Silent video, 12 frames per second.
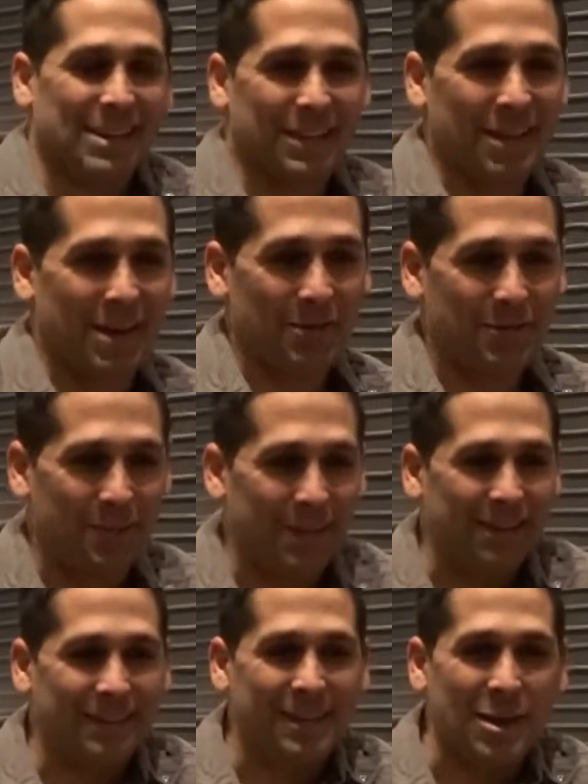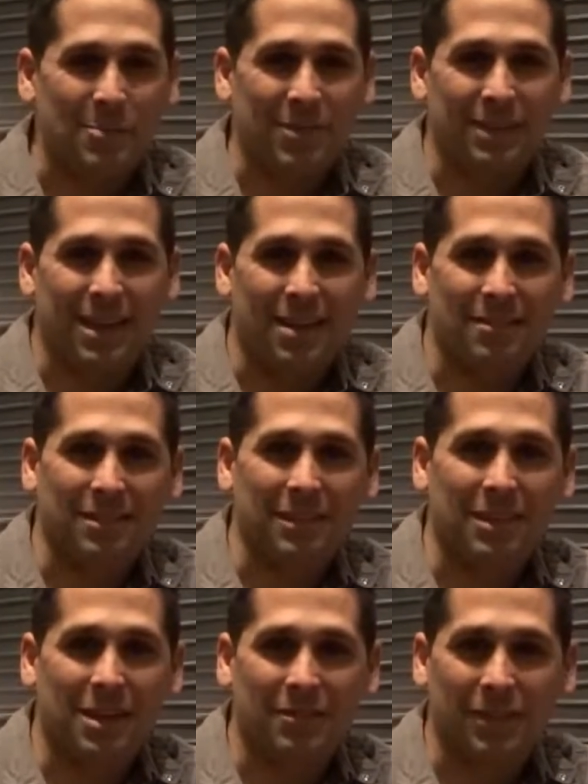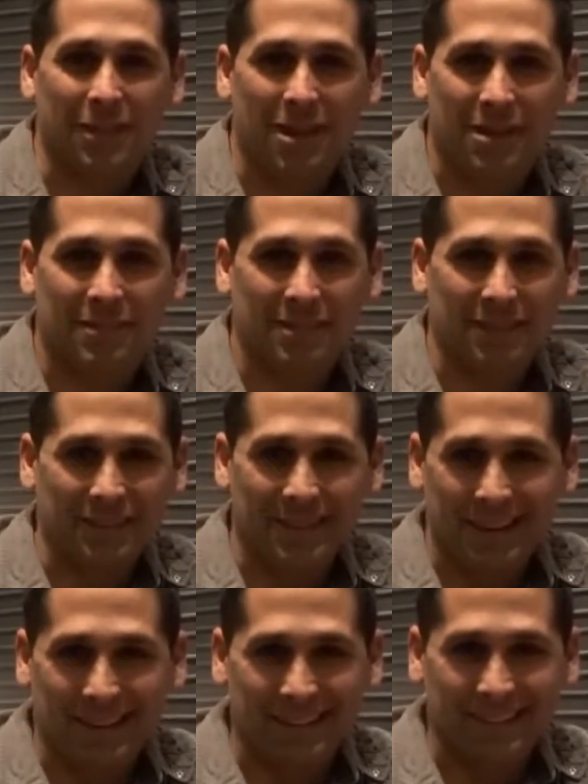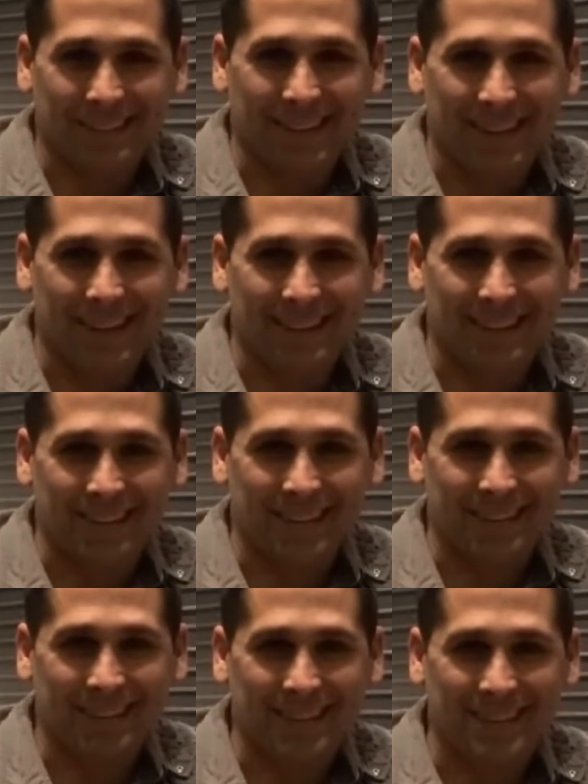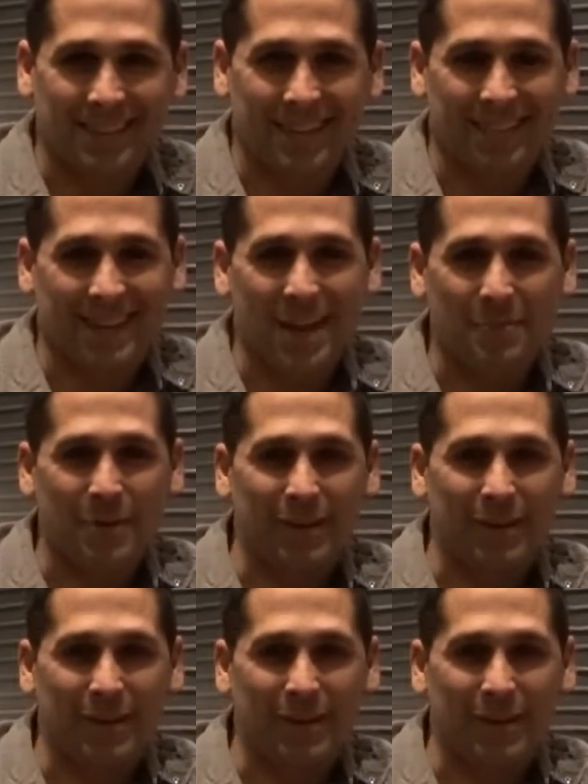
a lot of uh, ups and downs and love and lost and and and uh, things like that.